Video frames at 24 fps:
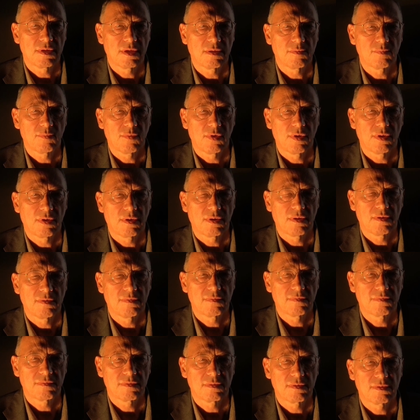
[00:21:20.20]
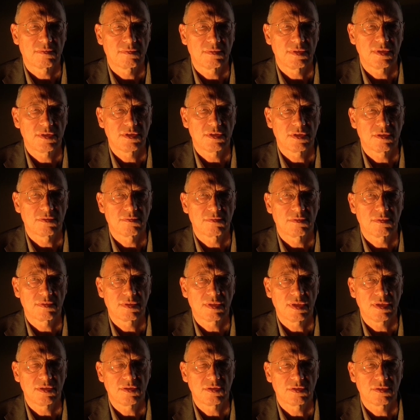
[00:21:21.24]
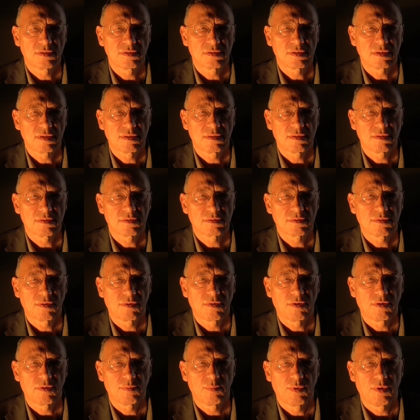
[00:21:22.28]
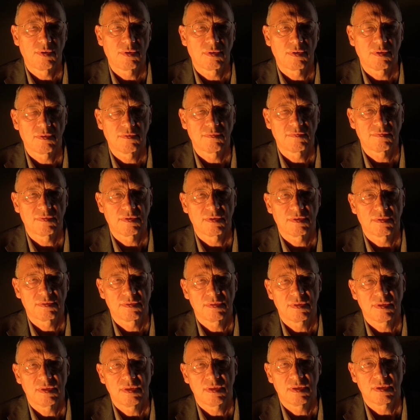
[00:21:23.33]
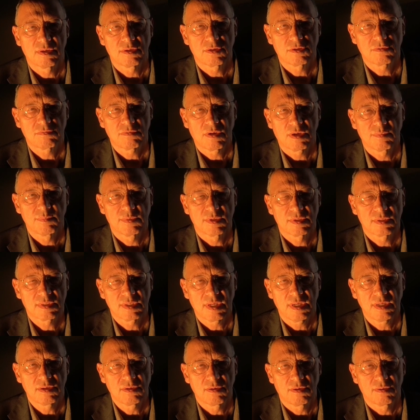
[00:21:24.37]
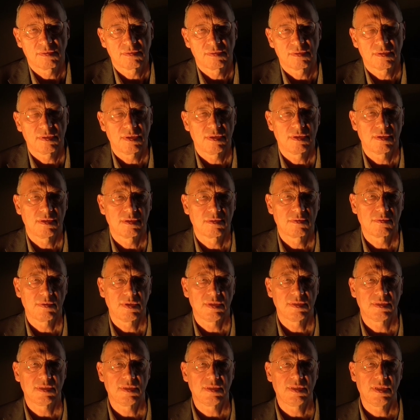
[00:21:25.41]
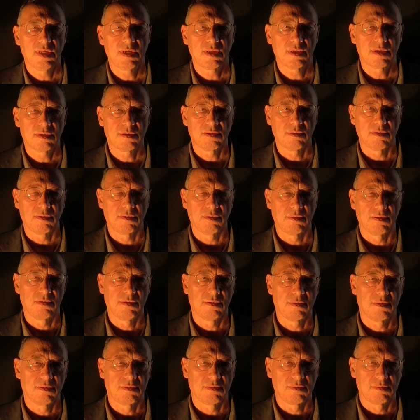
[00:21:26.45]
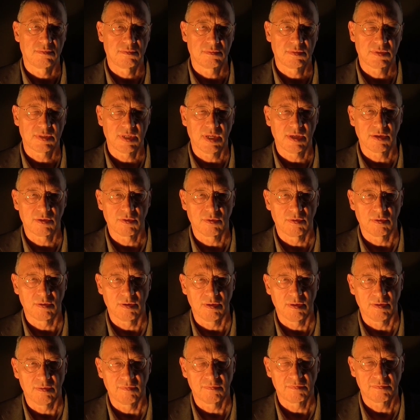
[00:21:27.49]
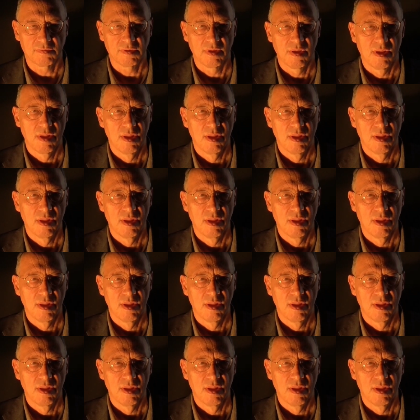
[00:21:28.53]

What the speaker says: number of rigid rotations in the solar ball over the Schwabe cycle, the quasi-decadal cycle of